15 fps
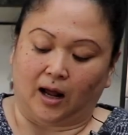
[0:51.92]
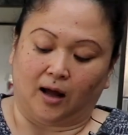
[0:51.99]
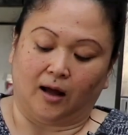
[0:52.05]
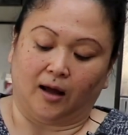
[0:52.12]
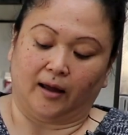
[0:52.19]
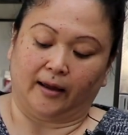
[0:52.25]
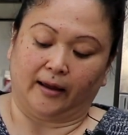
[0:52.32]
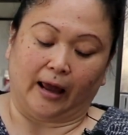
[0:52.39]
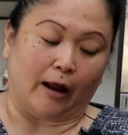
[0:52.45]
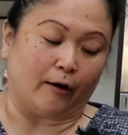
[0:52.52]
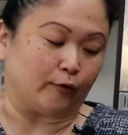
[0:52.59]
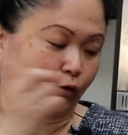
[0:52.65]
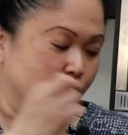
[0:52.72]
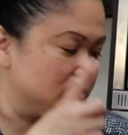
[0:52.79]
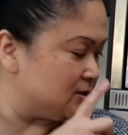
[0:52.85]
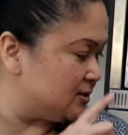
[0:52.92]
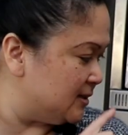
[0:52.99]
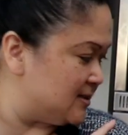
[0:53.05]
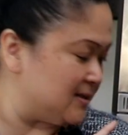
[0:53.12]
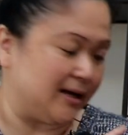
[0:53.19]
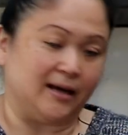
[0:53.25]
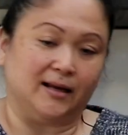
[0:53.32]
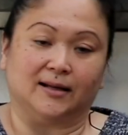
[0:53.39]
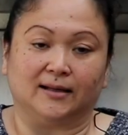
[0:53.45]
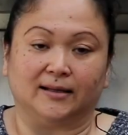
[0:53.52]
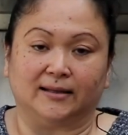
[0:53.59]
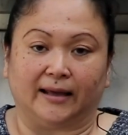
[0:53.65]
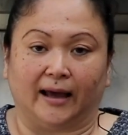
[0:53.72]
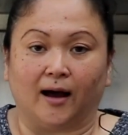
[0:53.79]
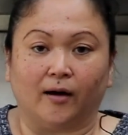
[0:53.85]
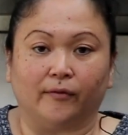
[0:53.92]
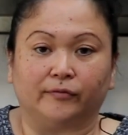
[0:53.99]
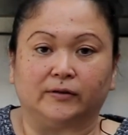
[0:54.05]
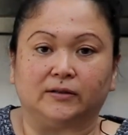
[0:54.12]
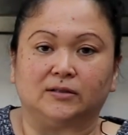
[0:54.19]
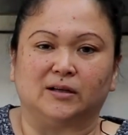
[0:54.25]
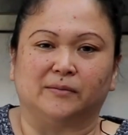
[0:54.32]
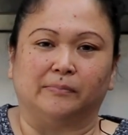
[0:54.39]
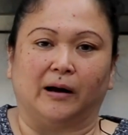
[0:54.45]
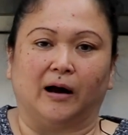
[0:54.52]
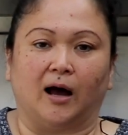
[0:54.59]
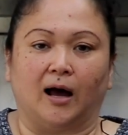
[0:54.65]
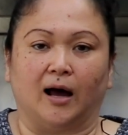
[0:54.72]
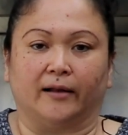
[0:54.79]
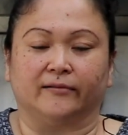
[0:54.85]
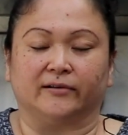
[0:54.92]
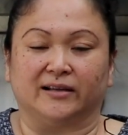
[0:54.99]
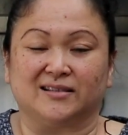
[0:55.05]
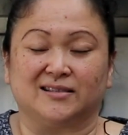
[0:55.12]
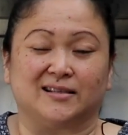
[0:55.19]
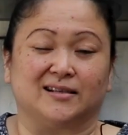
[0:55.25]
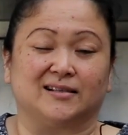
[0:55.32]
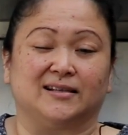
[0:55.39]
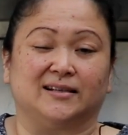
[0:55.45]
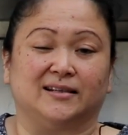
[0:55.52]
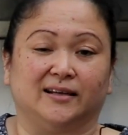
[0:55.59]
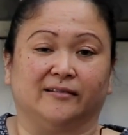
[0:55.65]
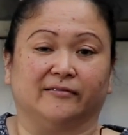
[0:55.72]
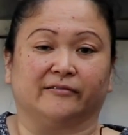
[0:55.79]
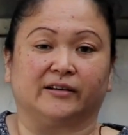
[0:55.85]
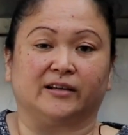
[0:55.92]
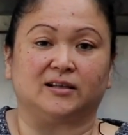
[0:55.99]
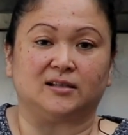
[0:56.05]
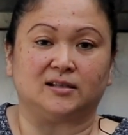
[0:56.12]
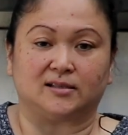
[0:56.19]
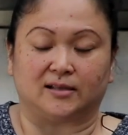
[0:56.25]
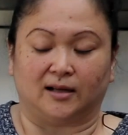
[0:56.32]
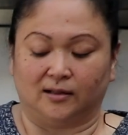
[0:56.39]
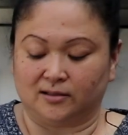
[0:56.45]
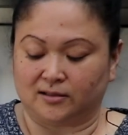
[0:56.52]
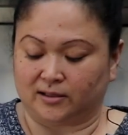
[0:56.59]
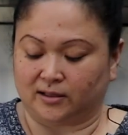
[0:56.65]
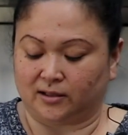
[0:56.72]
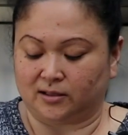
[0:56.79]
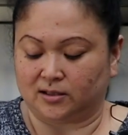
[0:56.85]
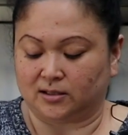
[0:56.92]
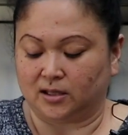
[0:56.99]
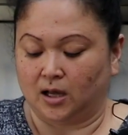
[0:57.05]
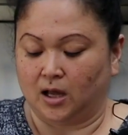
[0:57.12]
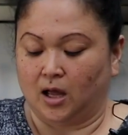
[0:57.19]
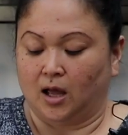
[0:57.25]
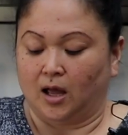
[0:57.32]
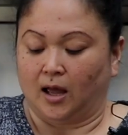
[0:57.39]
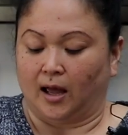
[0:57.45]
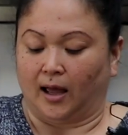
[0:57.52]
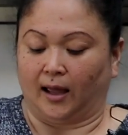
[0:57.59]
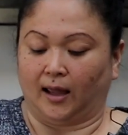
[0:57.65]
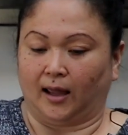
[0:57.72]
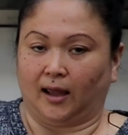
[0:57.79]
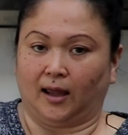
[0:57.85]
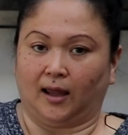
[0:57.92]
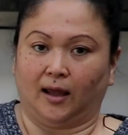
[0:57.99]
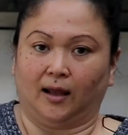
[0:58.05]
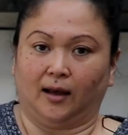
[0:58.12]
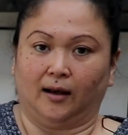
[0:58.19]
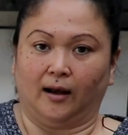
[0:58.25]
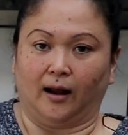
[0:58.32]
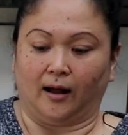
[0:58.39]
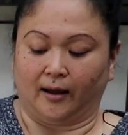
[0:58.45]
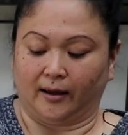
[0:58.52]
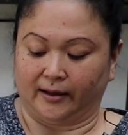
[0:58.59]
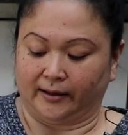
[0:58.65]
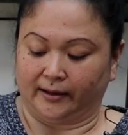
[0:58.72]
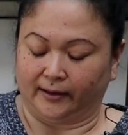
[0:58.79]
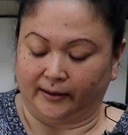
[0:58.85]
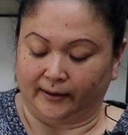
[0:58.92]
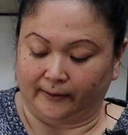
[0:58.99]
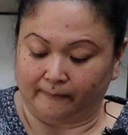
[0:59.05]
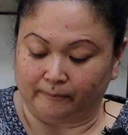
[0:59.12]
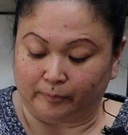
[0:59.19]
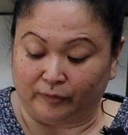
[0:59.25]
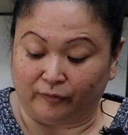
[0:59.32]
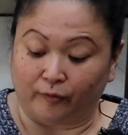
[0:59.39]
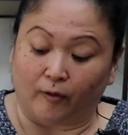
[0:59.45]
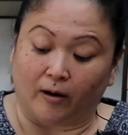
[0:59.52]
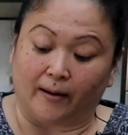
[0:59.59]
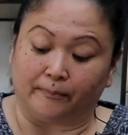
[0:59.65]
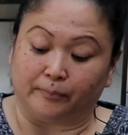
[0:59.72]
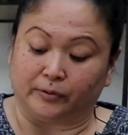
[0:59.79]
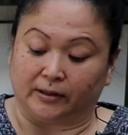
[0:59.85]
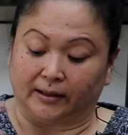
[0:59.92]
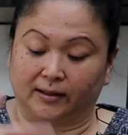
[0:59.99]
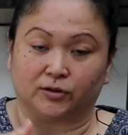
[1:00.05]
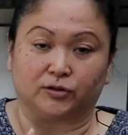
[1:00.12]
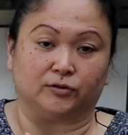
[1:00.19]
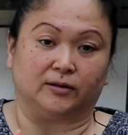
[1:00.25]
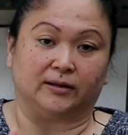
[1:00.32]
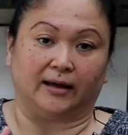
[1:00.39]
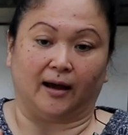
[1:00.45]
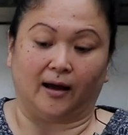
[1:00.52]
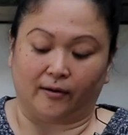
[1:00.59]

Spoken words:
I roast it in the oven about 160 degrees Celsius. And before I put into the